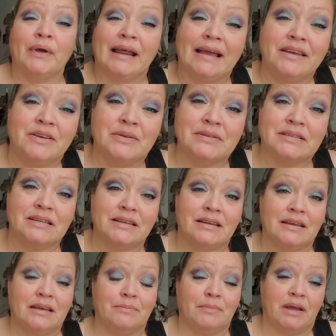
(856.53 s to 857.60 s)
when I used
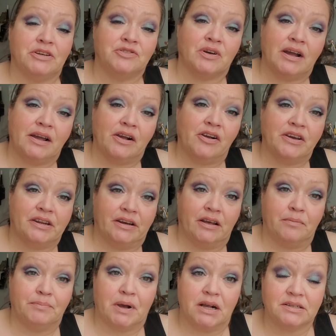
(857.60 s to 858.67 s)
it in my try on
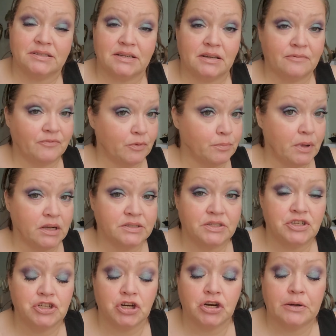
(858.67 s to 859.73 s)
and unboxing from
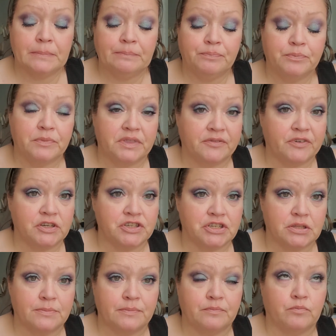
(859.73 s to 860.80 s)
BoxyCharm, first,
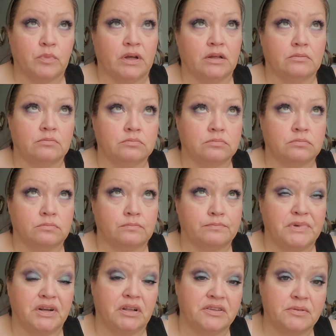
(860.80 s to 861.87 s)
well,
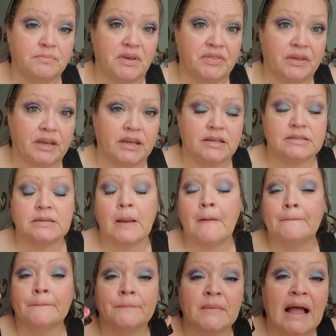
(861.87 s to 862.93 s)
middle of the month, I guess,
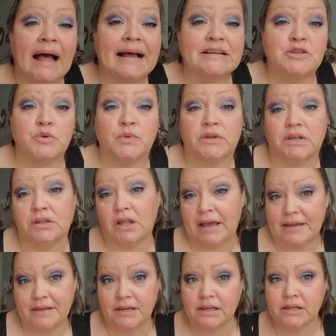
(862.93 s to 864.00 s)
I do really
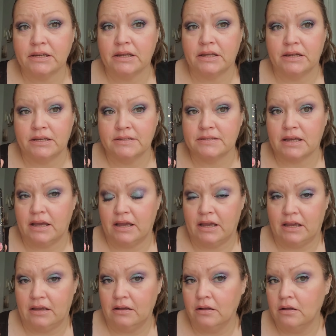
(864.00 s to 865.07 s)
like it. It is
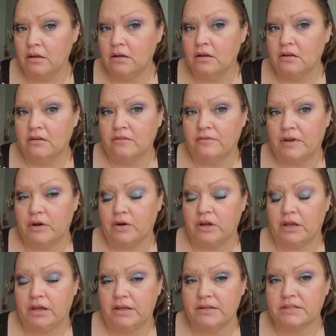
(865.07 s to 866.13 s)
a
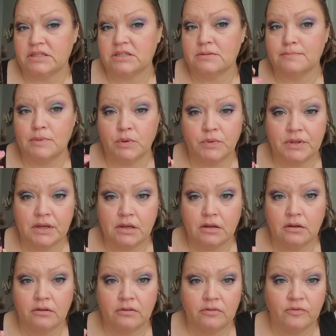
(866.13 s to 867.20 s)
very
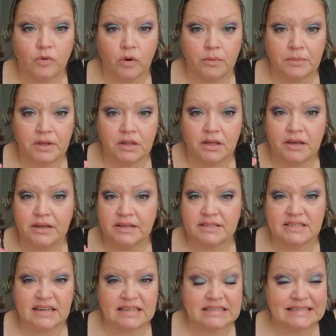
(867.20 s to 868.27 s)
smoothing formula.
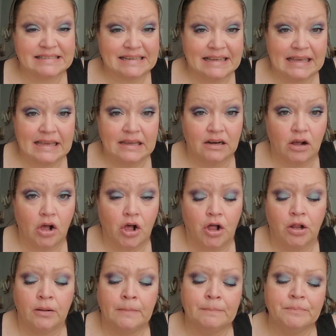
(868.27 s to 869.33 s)
It's not sticky at
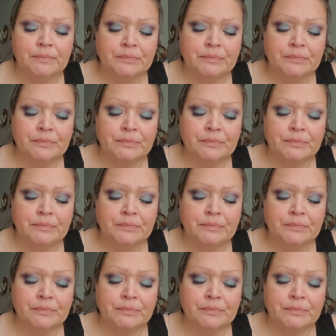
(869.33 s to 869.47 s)
all.